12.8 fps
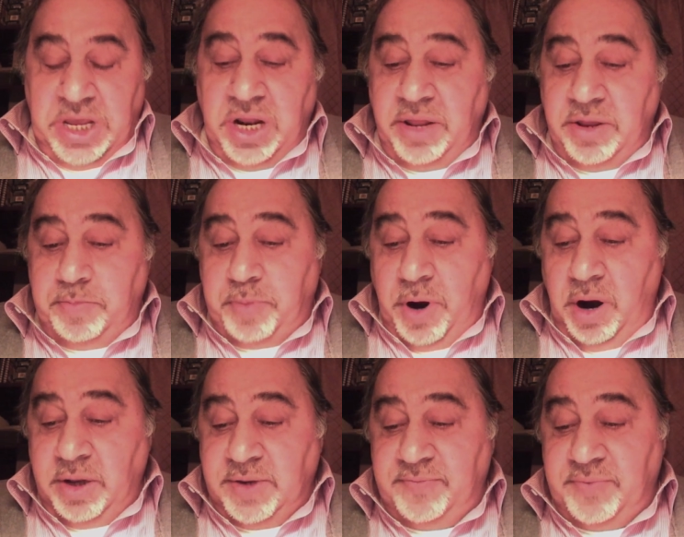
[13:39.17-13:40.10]
Another
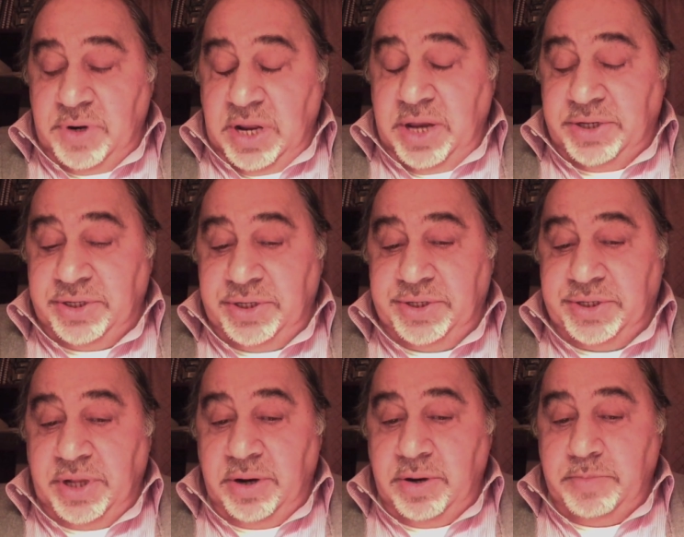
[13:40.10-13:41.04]
part of relations
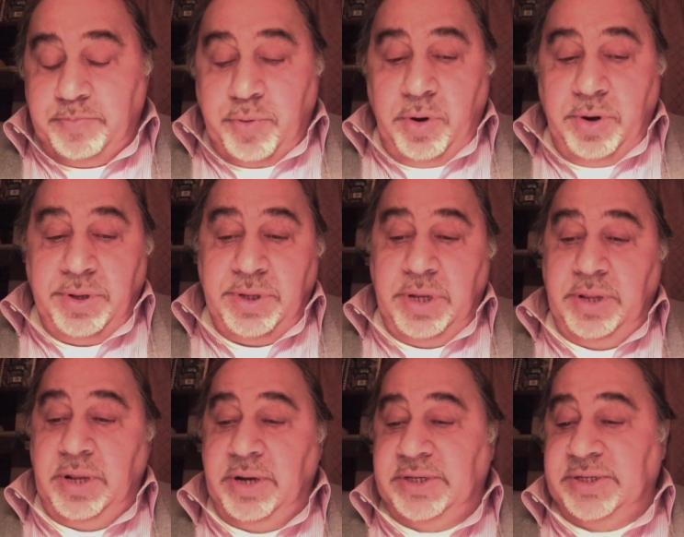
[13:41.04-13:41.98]
that are
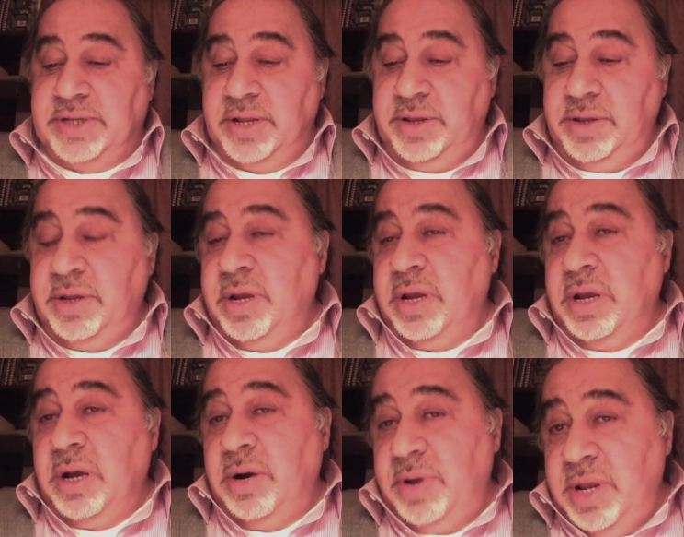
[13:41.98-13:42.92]
important that are studied
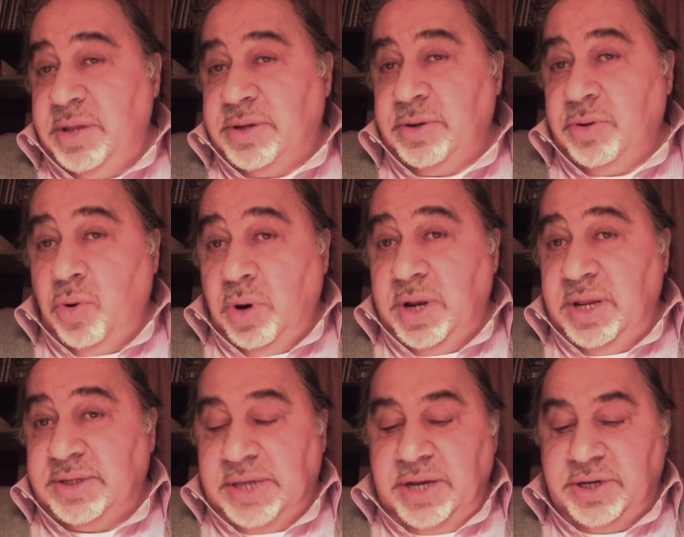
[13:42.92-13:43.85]
are
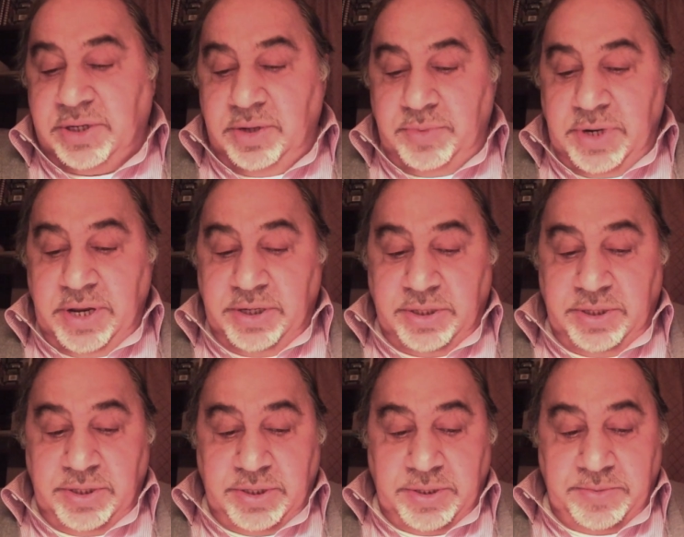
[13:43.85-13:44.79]
interorganizational
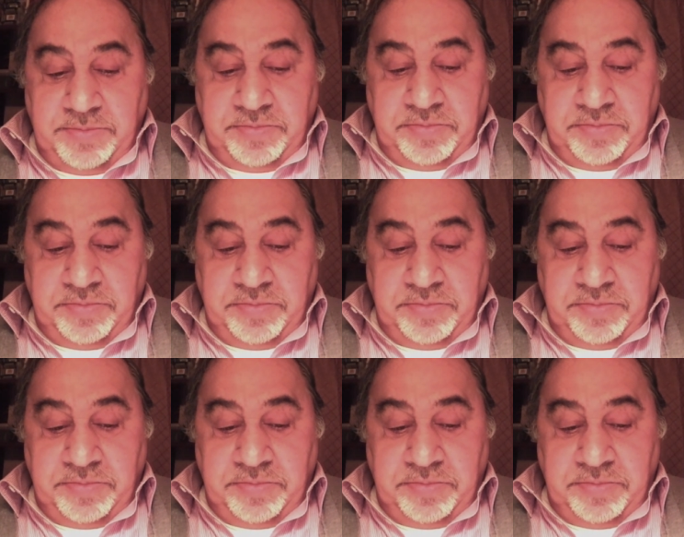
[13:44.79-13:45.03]
relations.